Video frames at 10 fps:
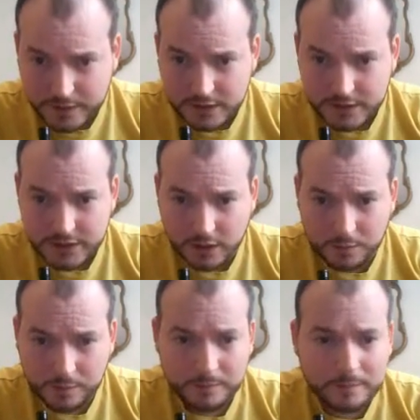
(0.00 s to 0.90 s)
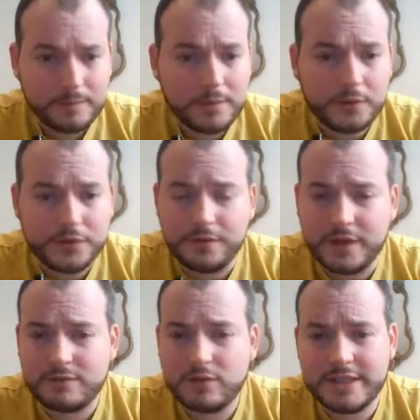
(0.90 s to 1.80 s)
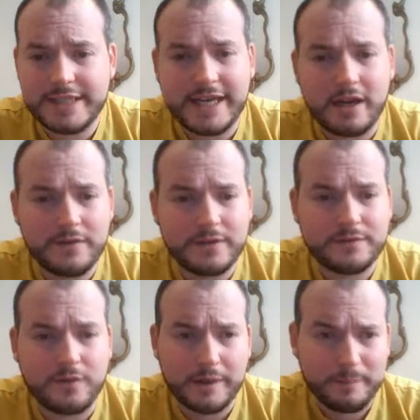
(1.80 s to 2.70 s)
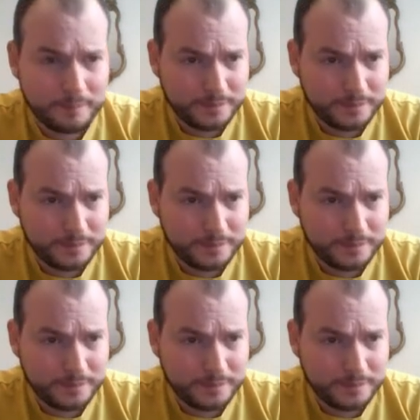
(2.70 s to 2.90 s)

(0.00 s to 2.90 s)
So, not too fast. Rook c8 I think was fine.